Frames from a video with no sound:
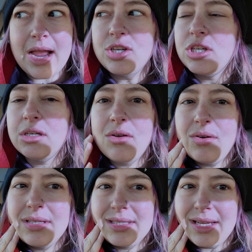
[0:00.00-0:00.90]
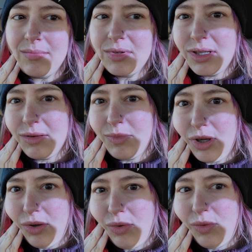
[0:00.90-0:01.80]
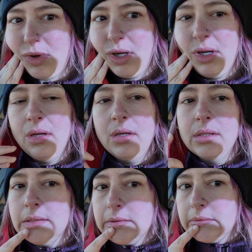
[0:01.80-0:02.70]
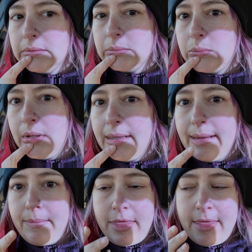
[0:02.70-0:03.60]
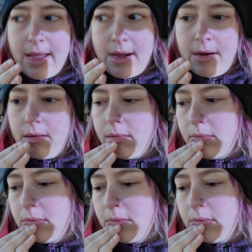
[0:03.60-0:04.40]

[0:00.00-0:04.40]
I should go to Sam's Club too while I'm there